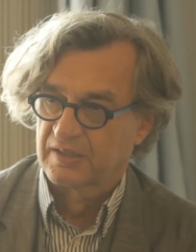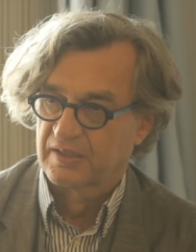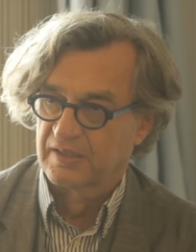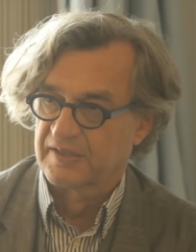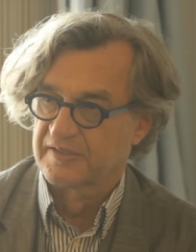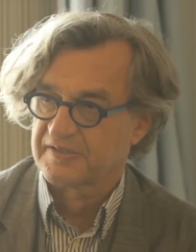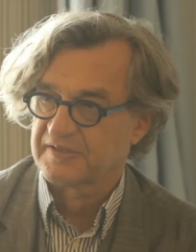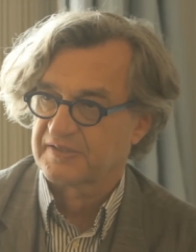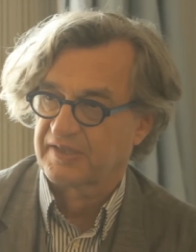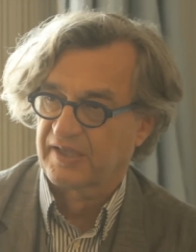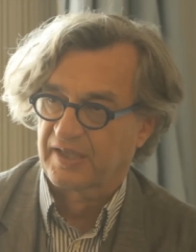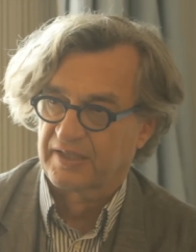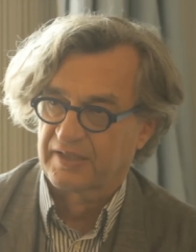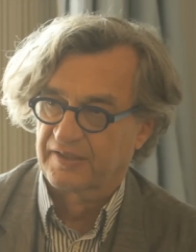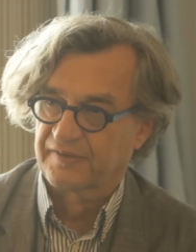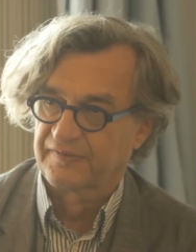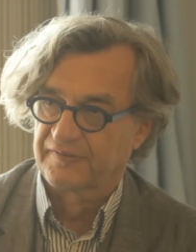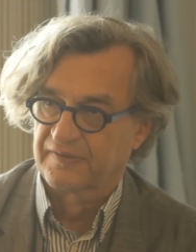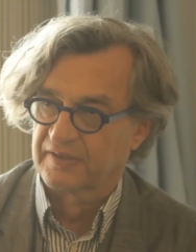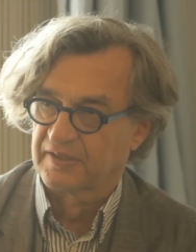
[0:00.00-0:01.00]

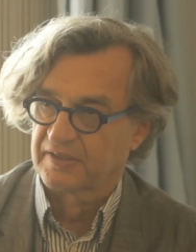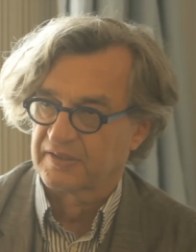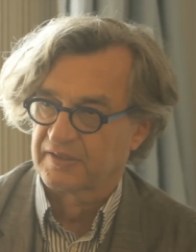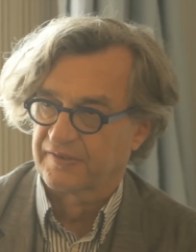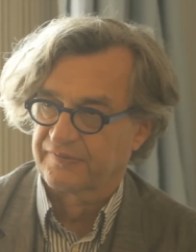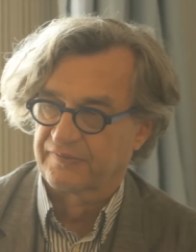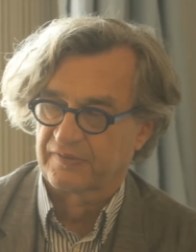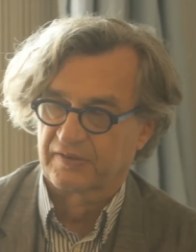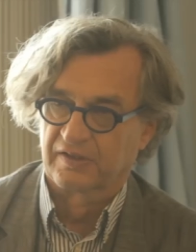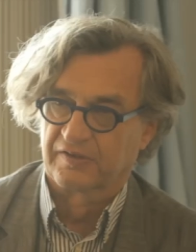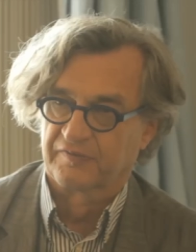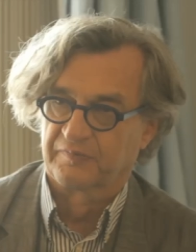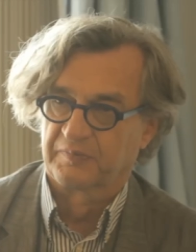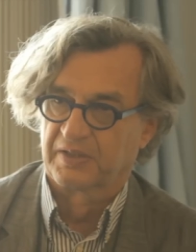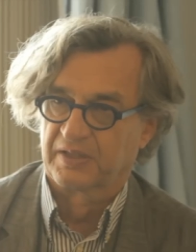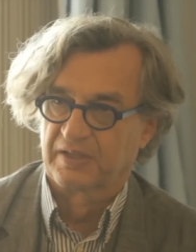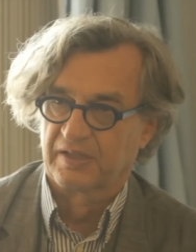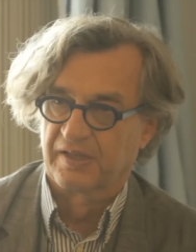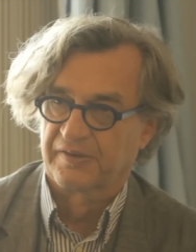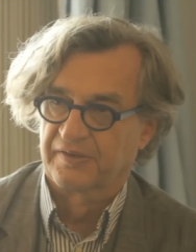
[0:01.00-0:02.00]
aesthetics and it doesn't give
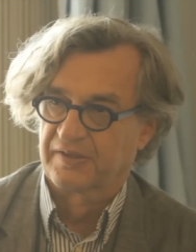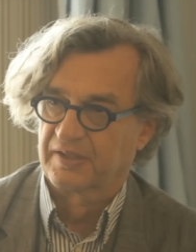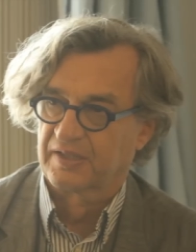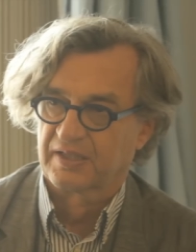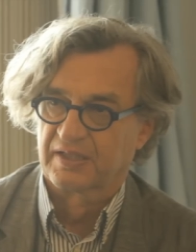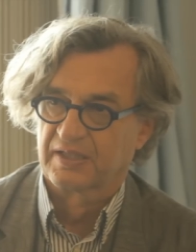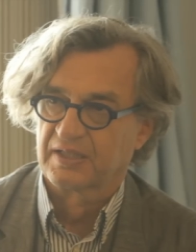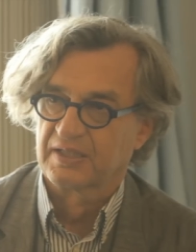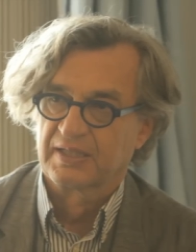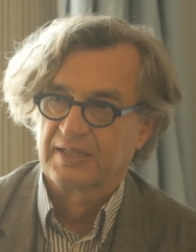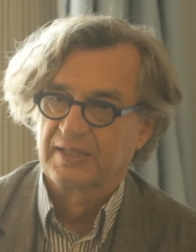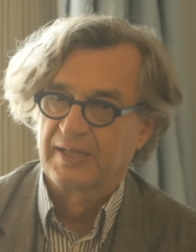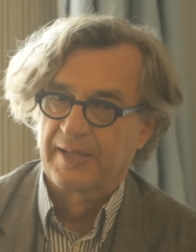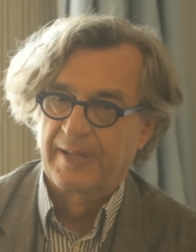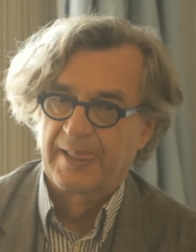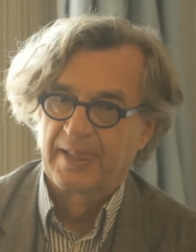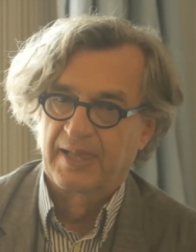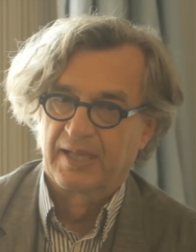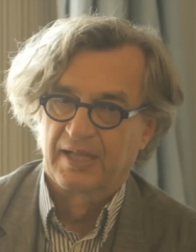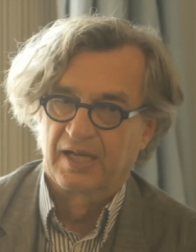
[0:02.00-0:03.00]
me anything. And
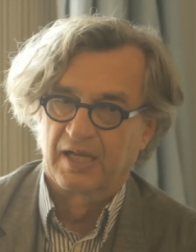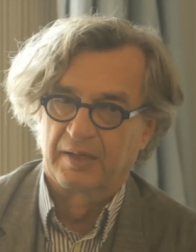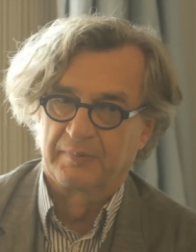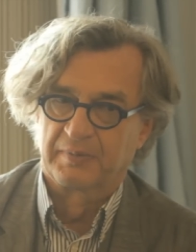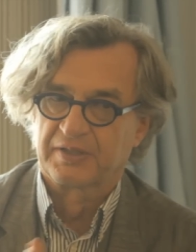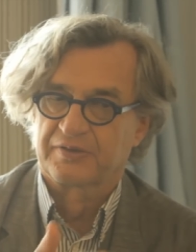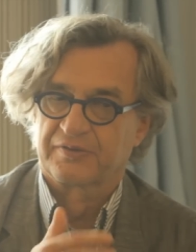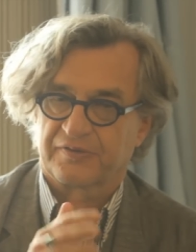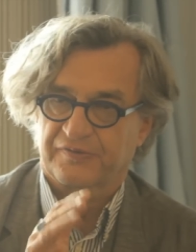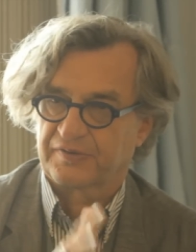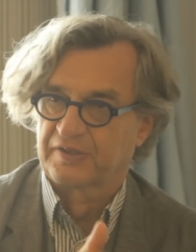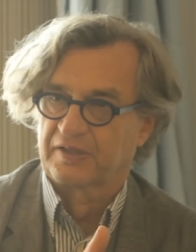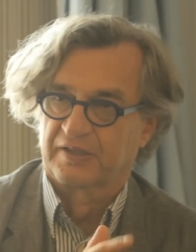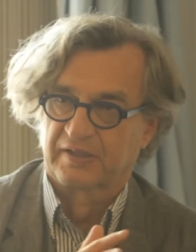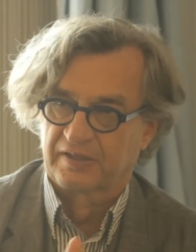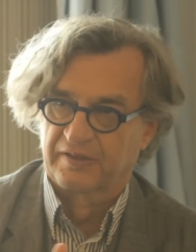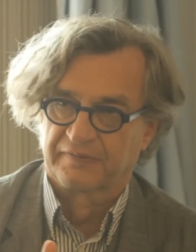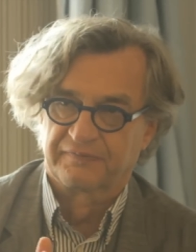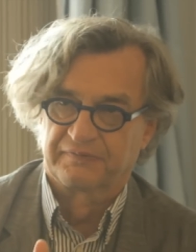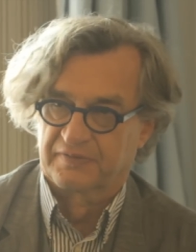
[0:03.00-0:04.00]
I'm interested
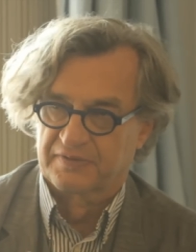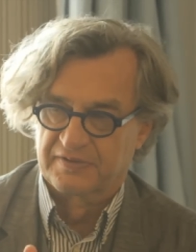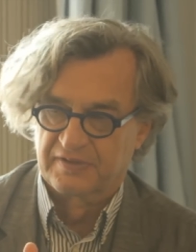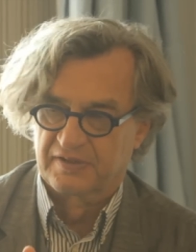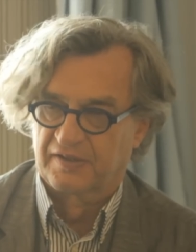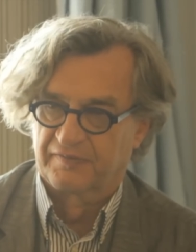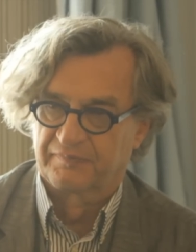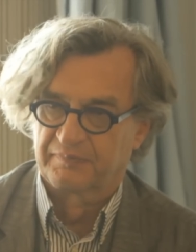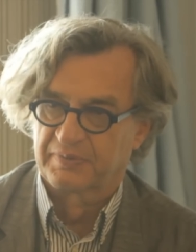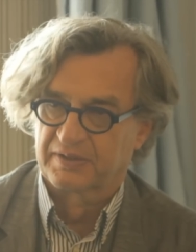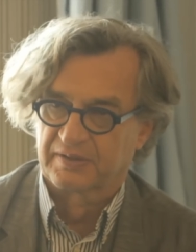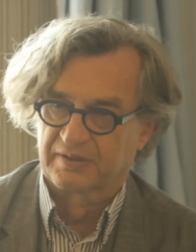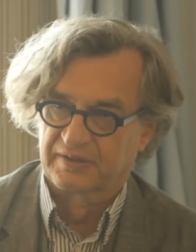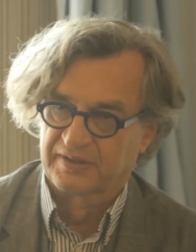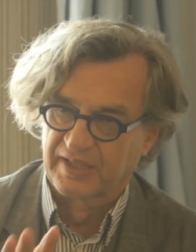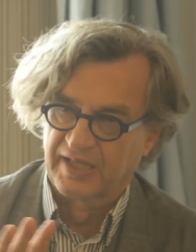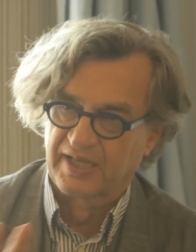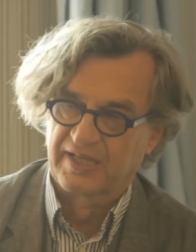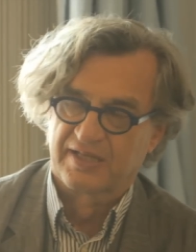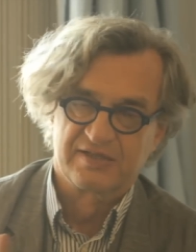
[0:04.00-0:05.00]
in different stuff, but
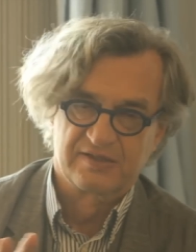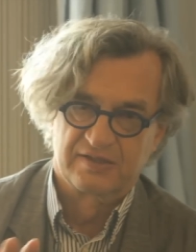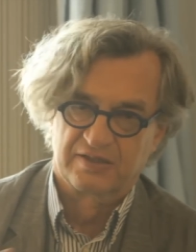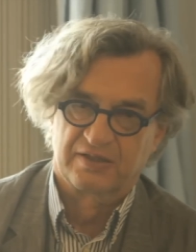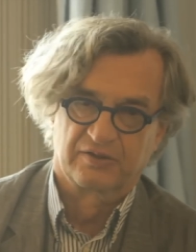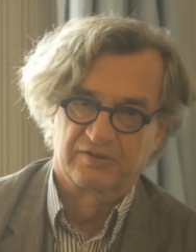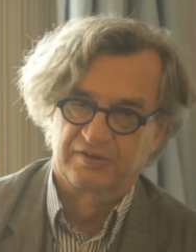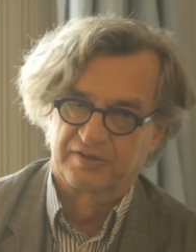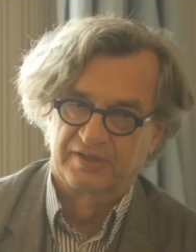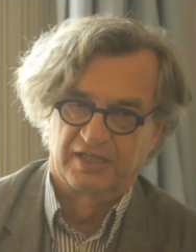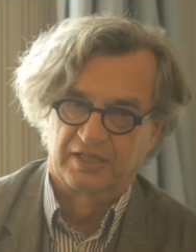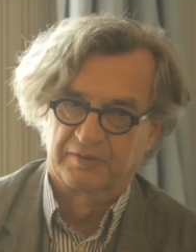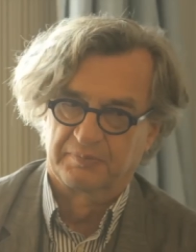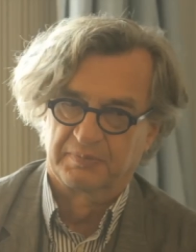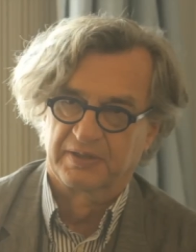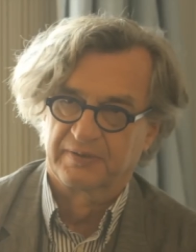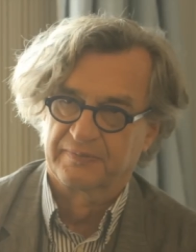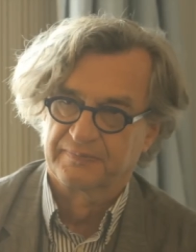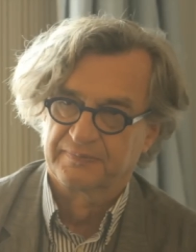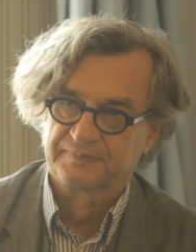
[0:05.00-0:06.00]
dance don't take
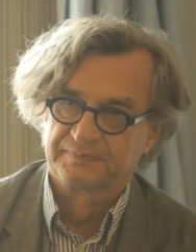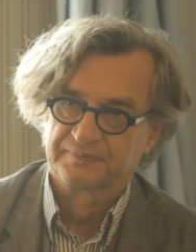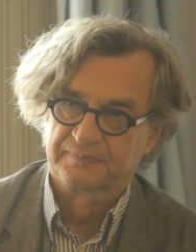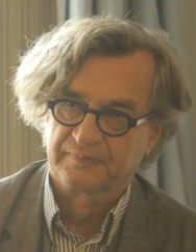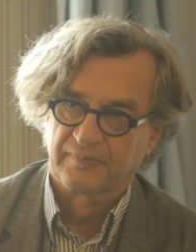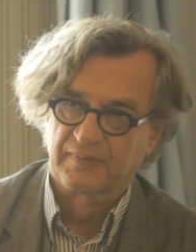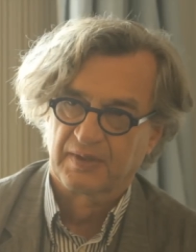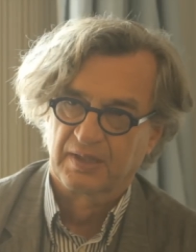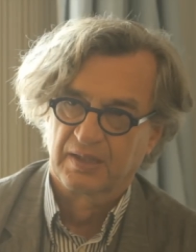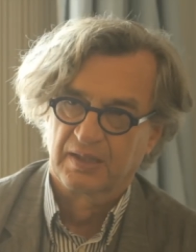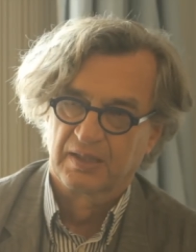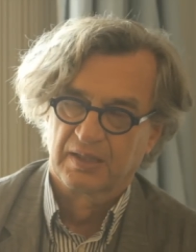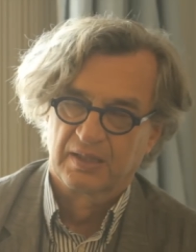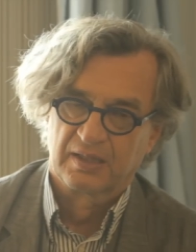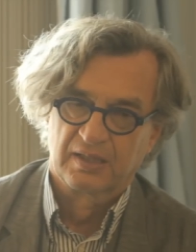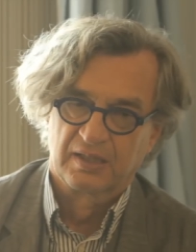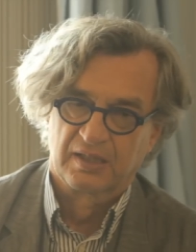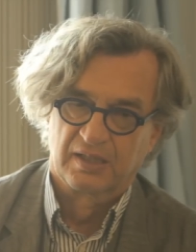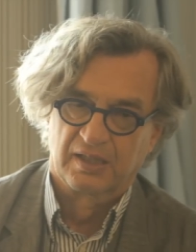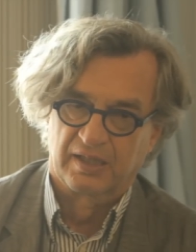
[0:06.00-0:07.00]
me. Mm.
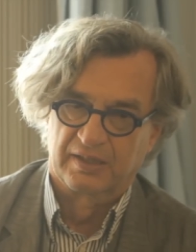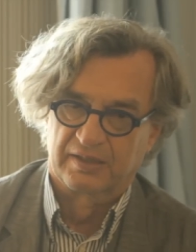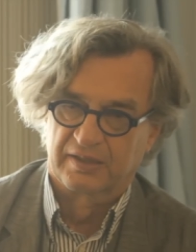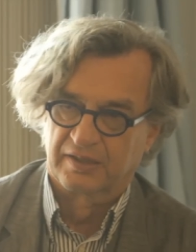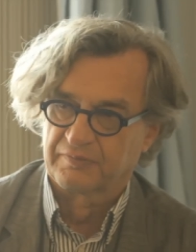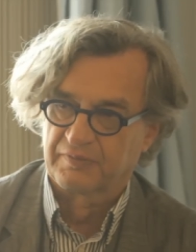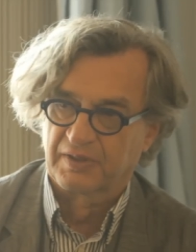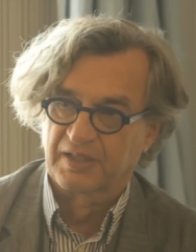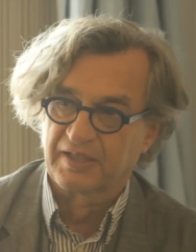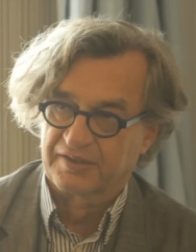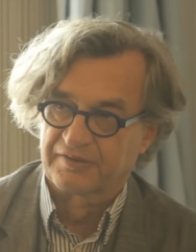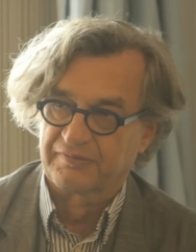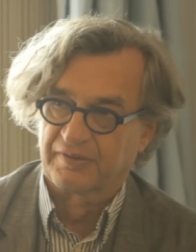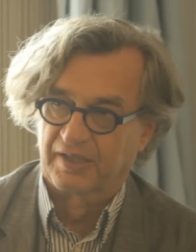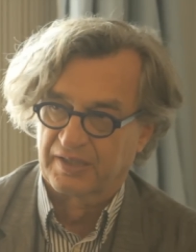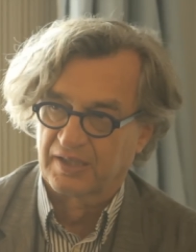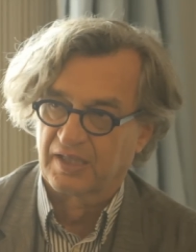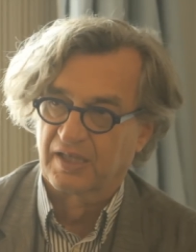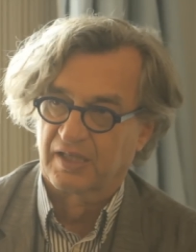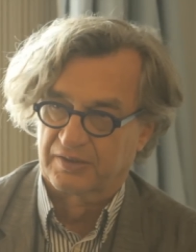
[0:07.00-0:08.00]
And I really
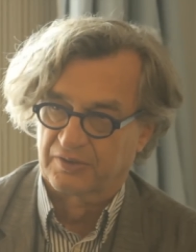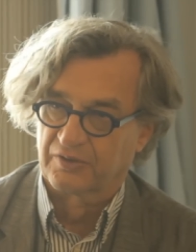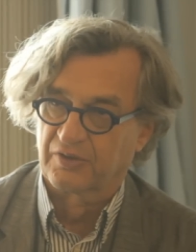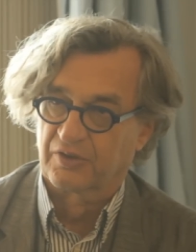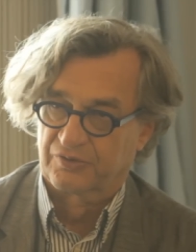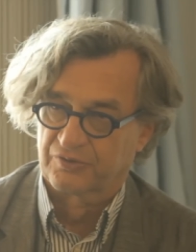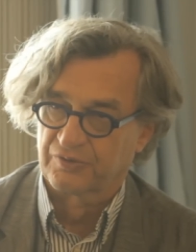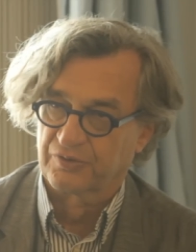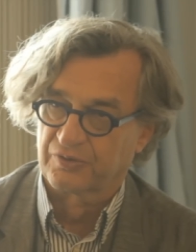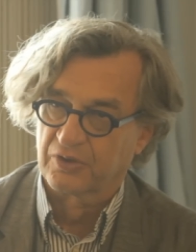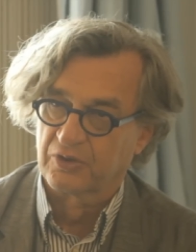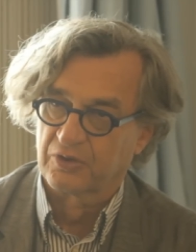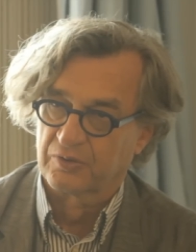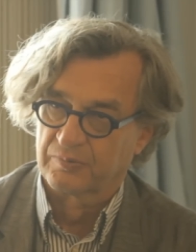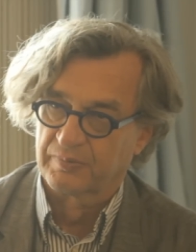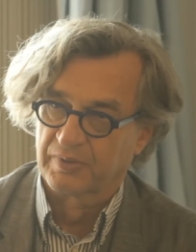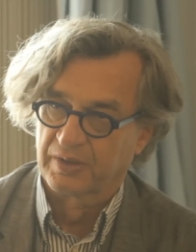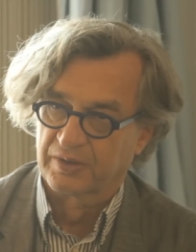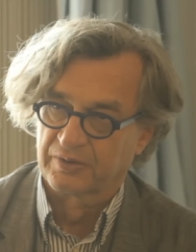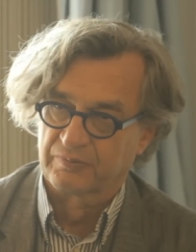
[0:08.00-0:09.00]
tried hard not to go.
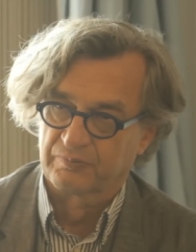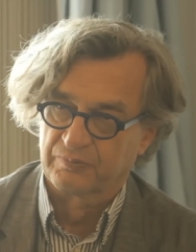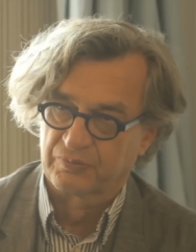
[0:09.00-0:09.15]
but